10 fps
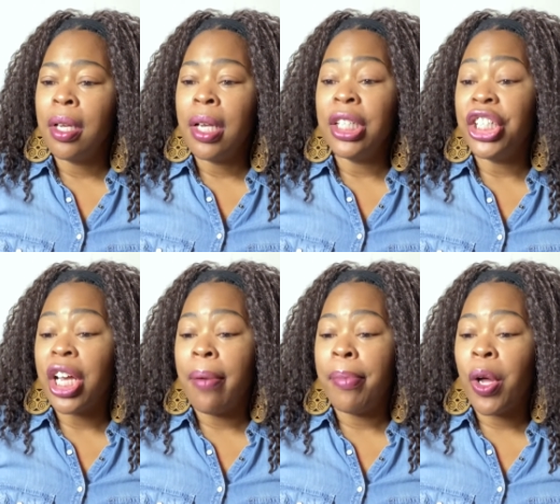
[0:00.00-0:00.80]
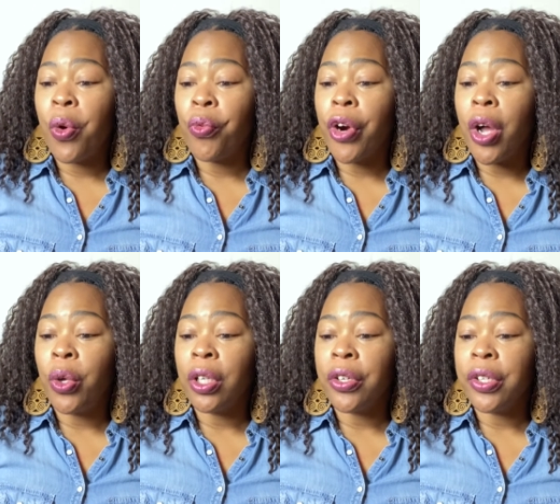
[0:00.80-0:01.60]
jumbo
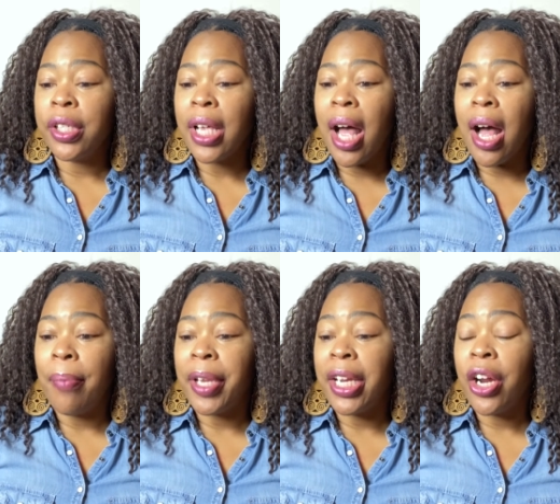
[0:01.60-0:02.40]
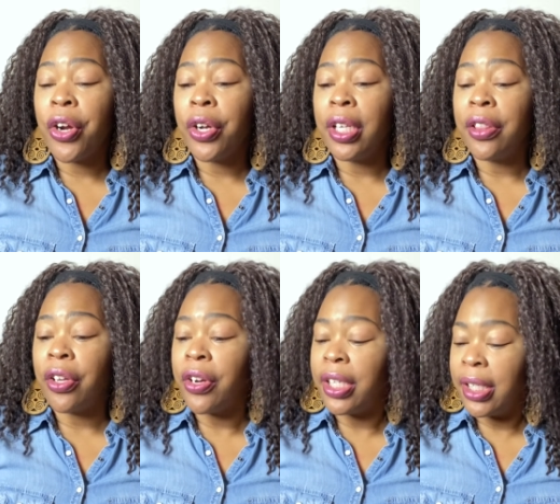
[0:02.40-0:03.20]
rollers. Um, they curl in
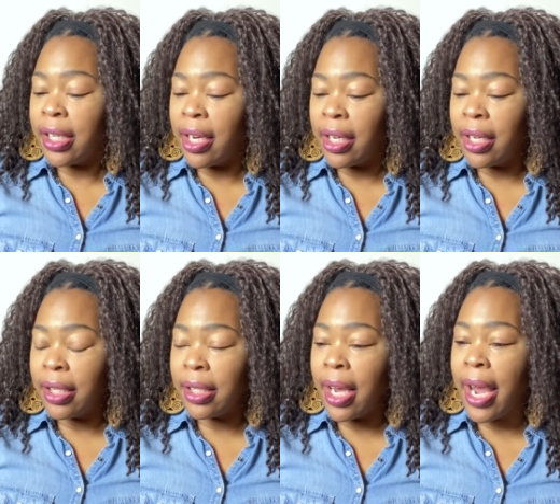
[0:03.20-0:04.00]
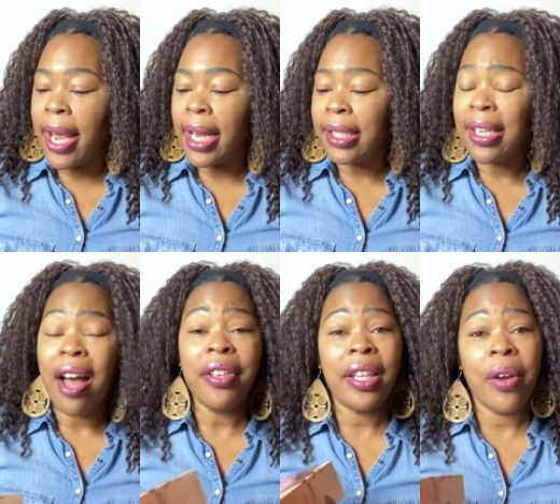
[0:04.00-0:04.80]
thirty seconds. And I
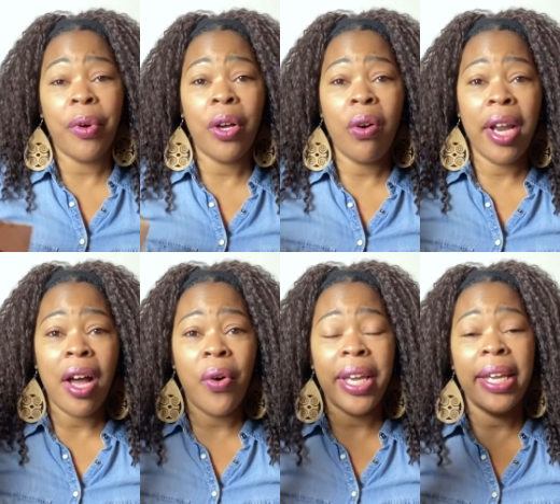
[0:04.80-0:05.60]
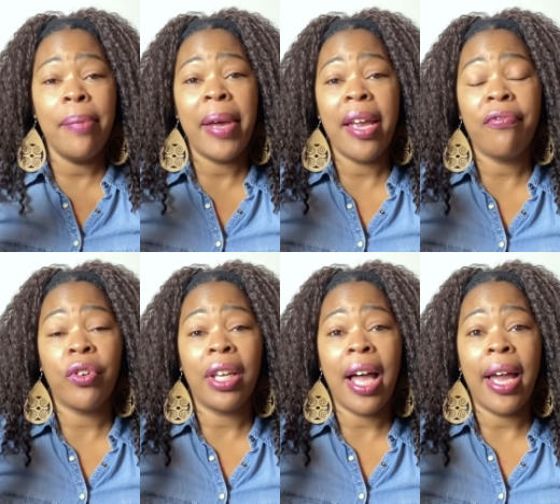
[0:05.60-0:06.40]
saw that they were going on eBay
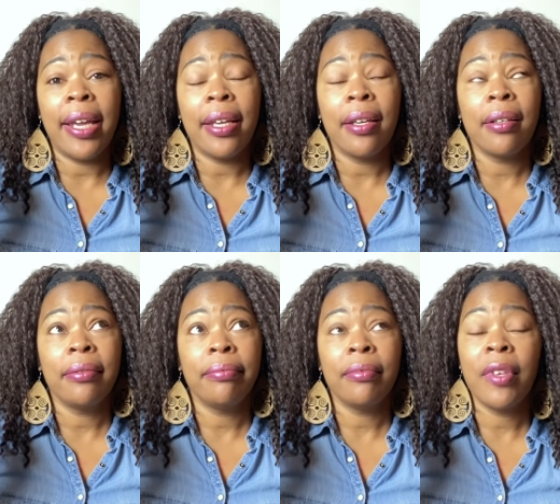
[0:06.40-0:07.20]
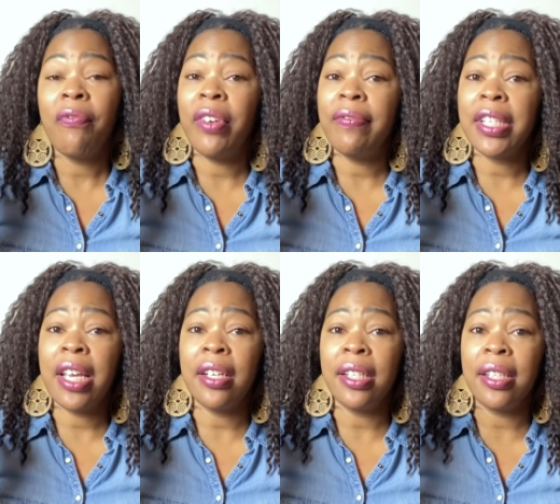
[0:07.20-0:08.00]
for like
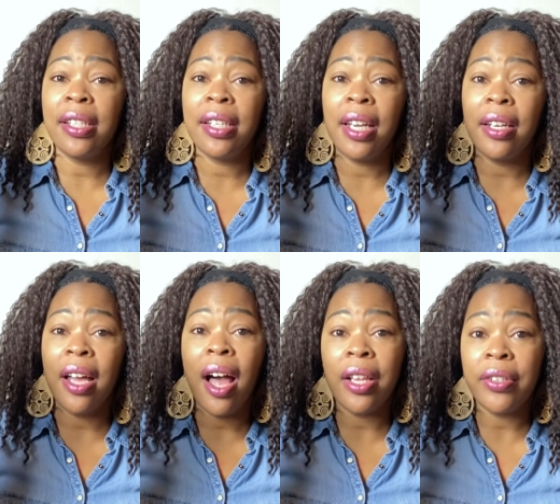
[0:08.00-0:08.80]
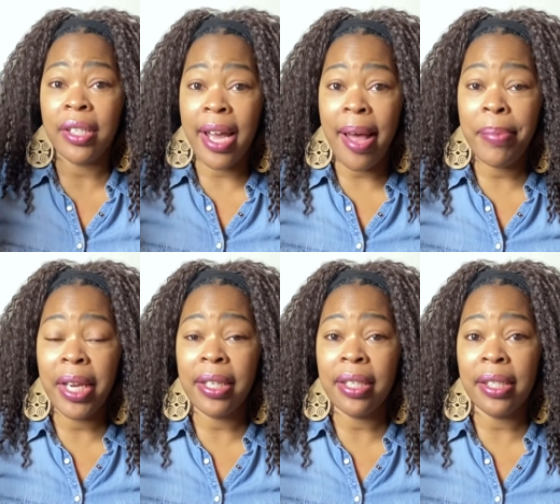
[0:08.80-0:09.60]
fifteen or sixteen dollars. Now I
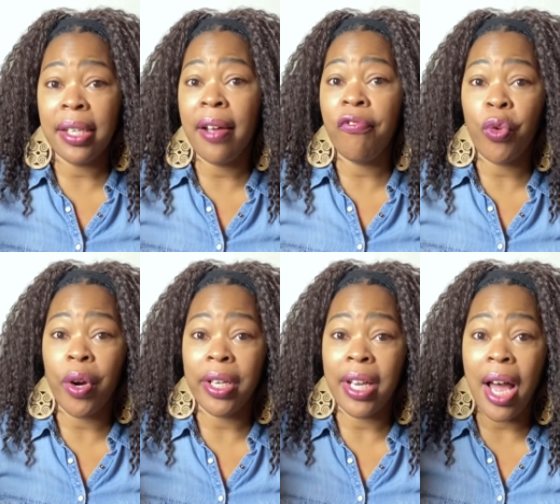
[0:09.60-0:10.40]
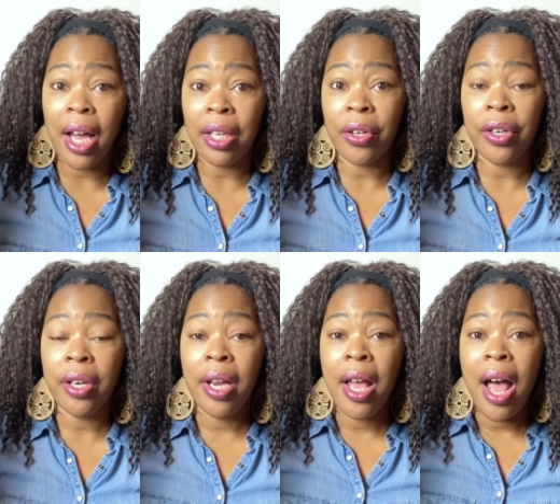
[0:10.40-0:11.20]
picked this up for a dollar.
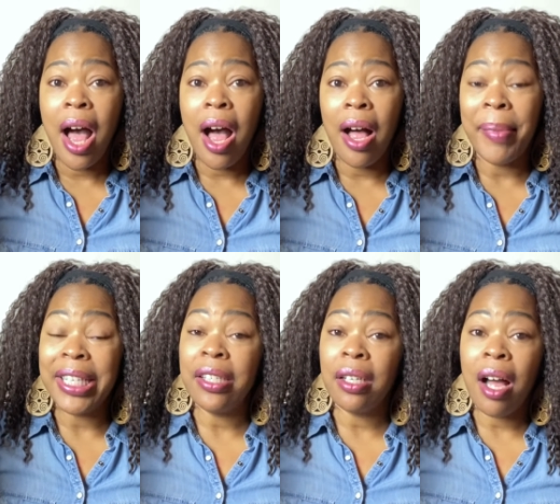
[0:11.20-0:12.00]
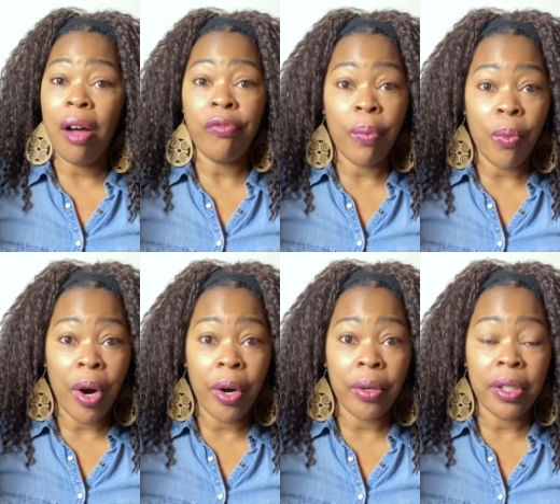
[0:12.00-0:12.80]
Um, I took off from
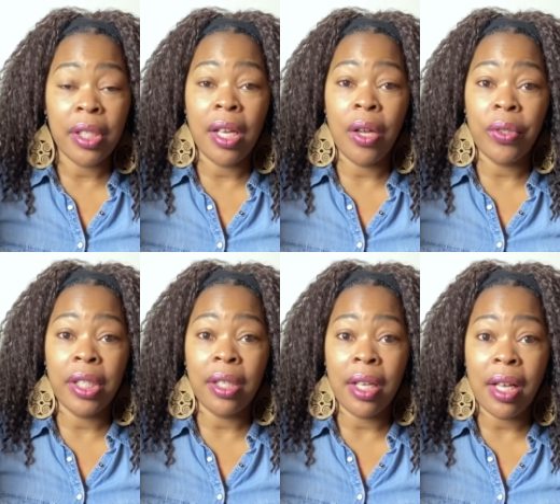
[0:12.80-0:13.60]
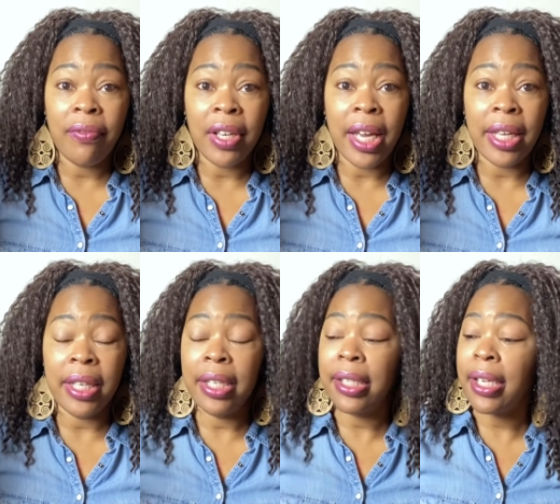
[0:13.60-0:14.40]
work to go to Love
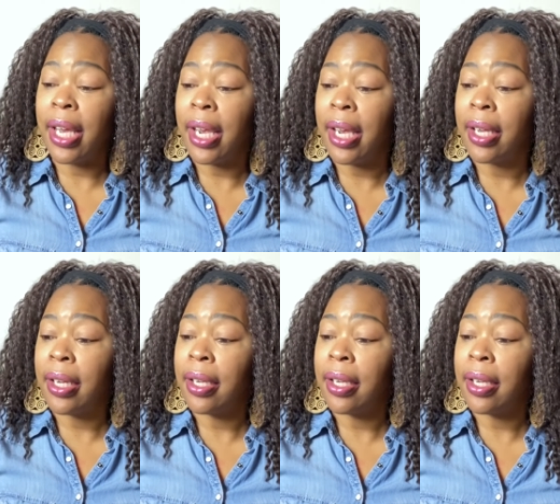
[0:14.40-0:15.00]
Ladies, and